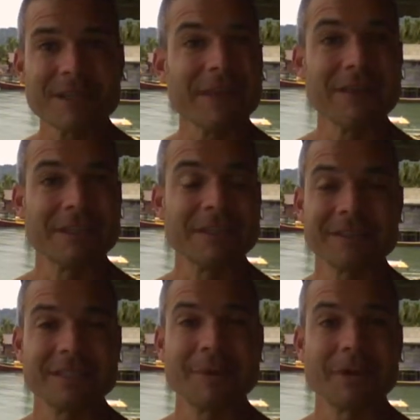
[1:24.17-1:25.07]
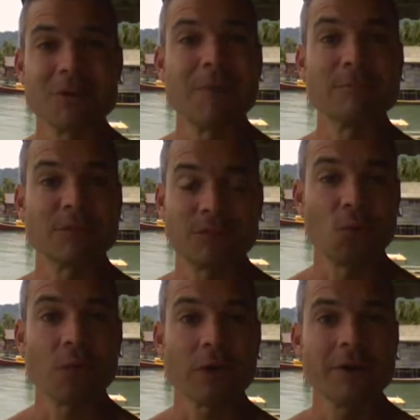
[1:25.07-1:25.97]
of having to sleep on her mom's
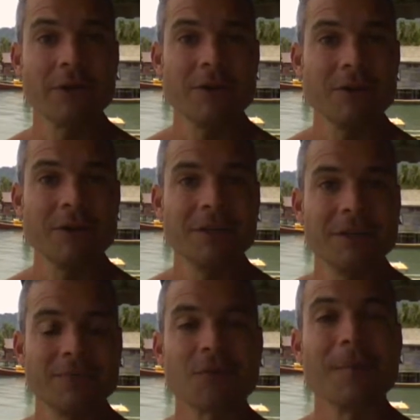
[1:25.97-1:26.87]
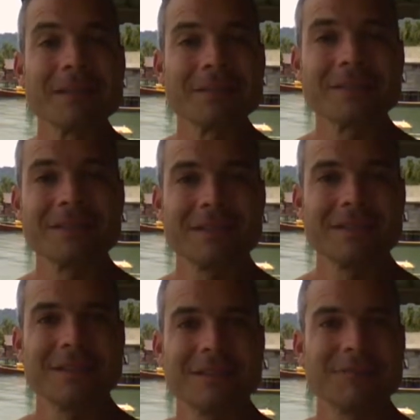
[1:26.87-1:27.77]
floor for months
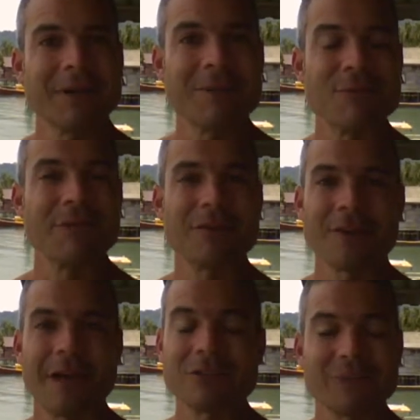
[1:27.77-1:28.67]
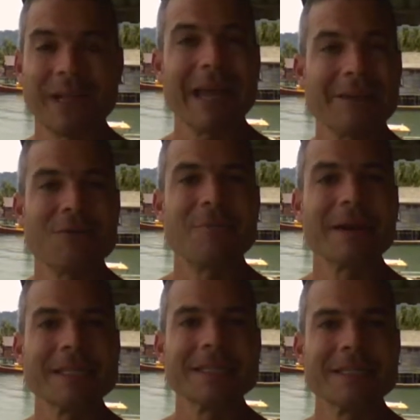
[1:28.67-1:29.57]
when I moved into her house when I had no
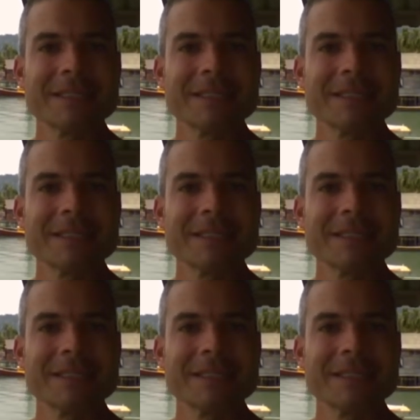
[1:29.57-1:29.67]
money.